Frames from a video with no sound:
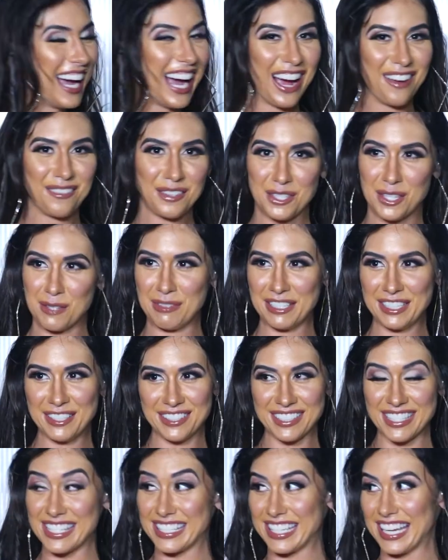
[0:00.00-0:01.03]
I'm used to being
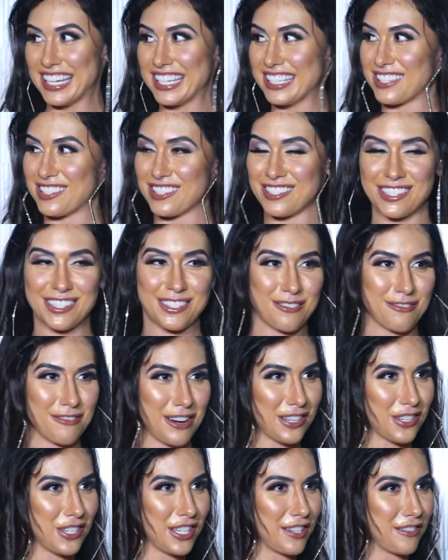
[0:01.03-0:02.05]
on stage and just
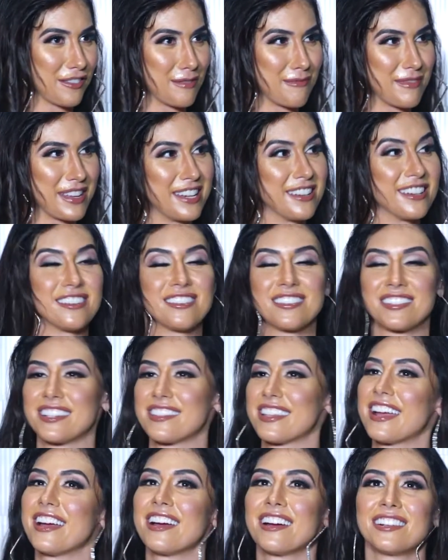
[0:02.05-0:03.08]
rushing from here to
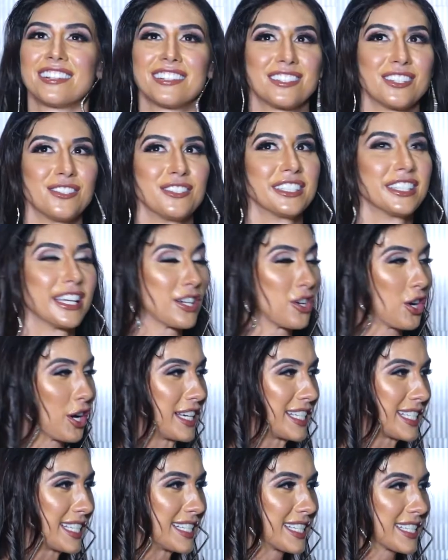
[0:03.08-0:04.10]
there to doing like
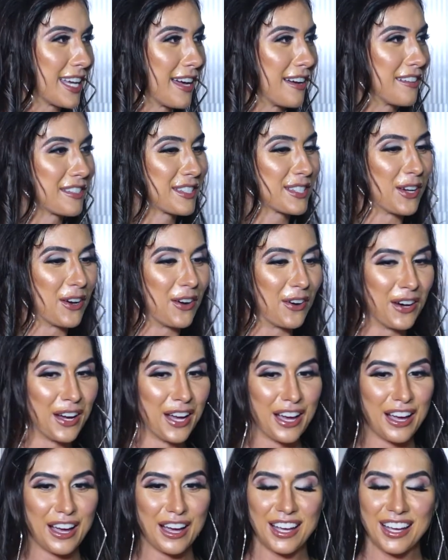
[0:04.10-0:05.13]
crazy stuff. So
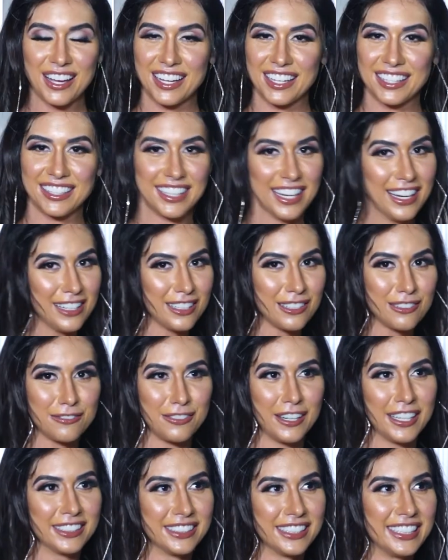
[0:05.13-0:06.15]
yeah,
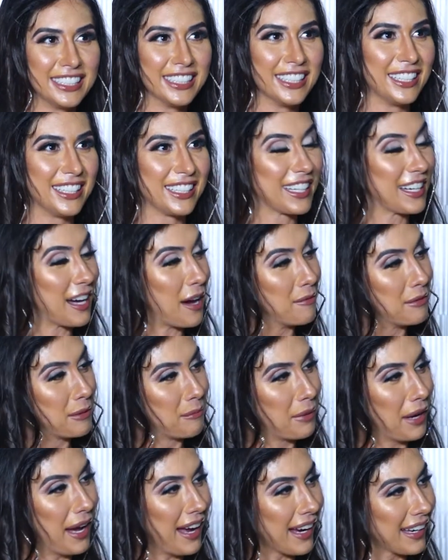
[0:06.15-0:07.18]
finally coming
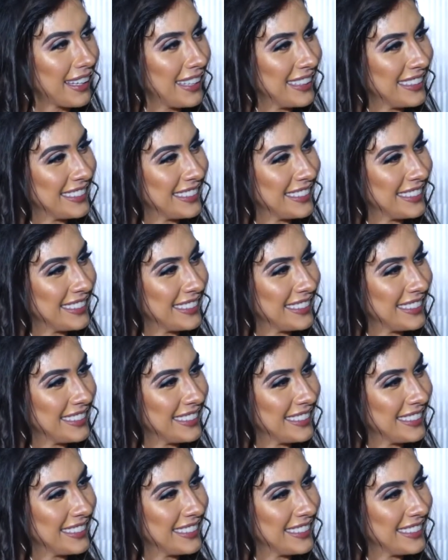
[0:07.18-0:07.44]
back.